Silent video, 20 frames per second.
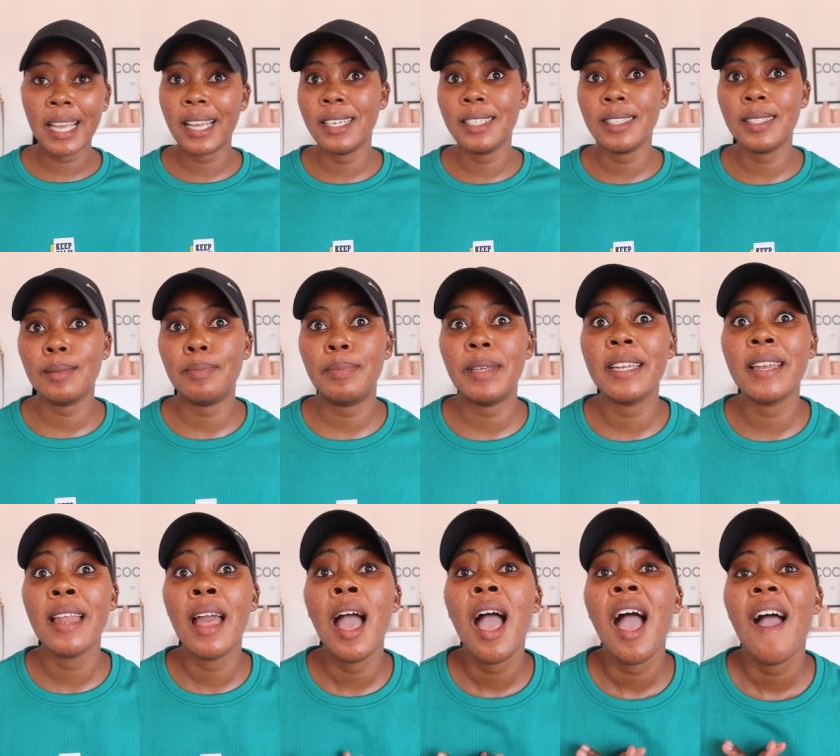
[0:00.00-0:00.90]
and it's
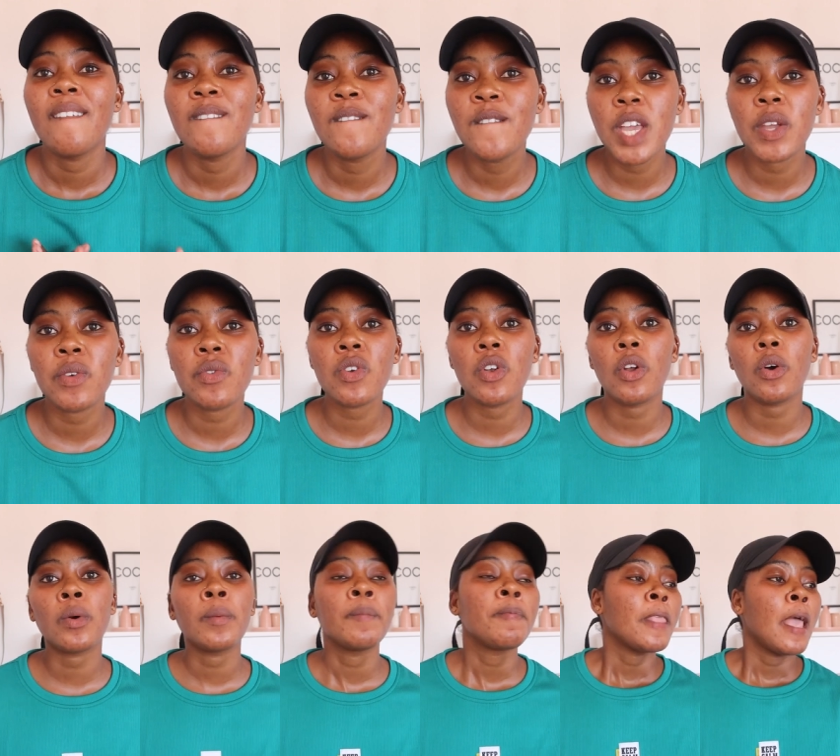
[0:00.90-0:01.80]
been very
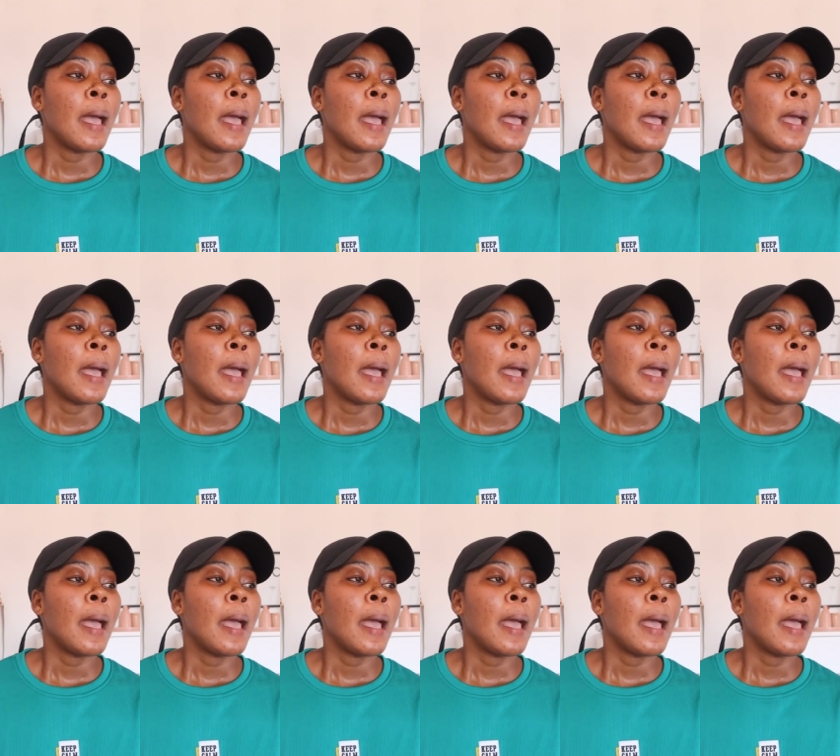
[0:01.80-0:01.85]
long.